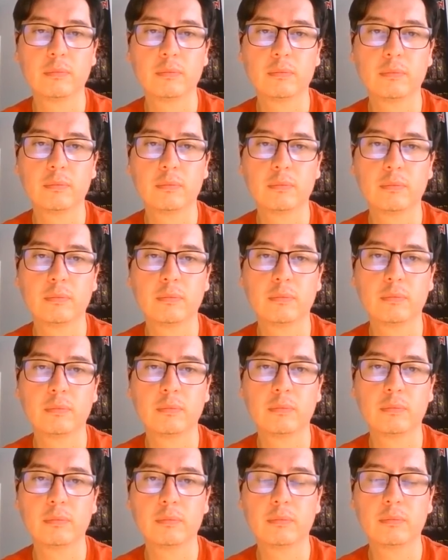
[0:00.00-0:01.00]

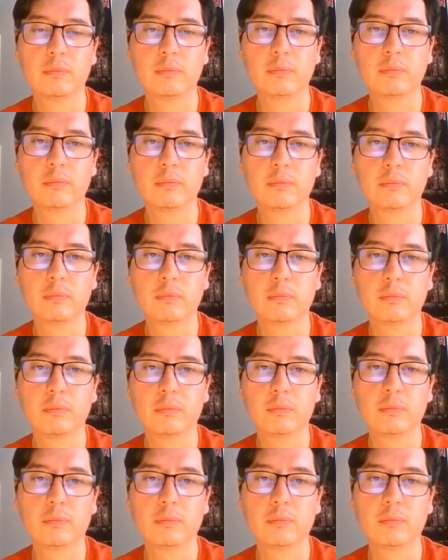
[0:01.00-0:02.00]

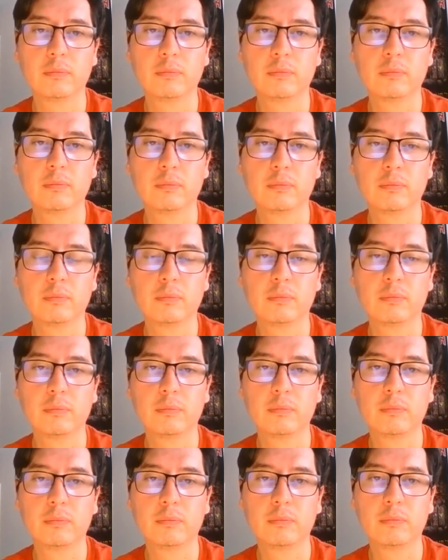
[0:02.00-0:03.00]

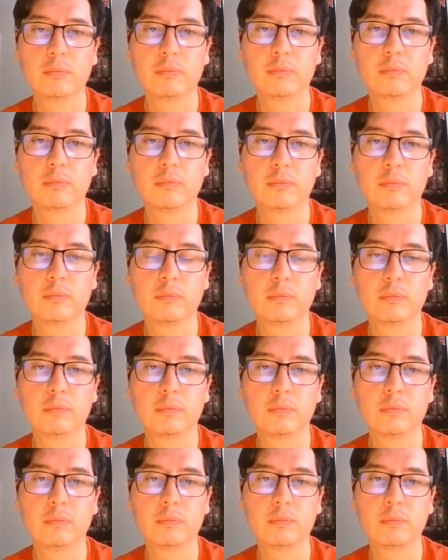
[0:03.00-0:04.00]

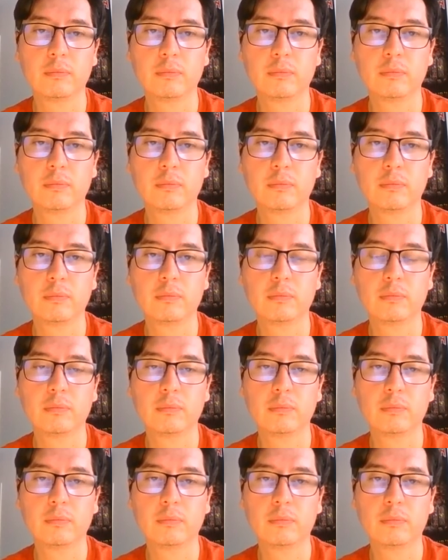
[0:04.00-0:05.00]

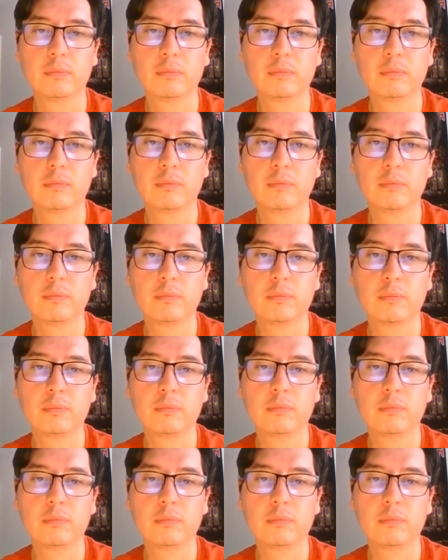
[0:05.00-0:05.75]
(silent)